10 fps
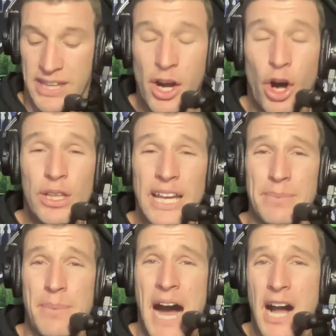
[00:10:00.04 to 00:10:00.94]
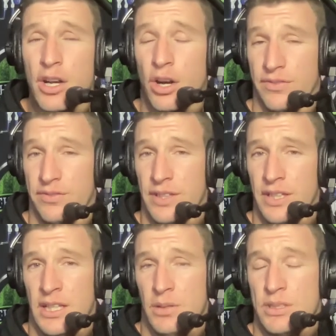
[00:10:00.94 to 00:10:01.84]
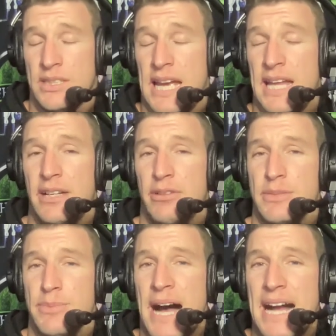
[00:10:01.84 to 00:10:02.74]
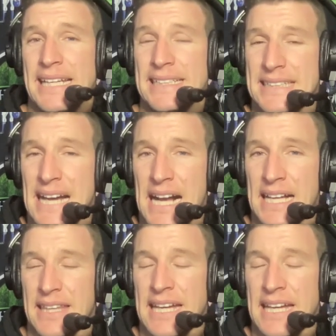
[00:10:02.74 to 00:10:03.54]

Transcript: think Oleg Markov was down there as a marking target.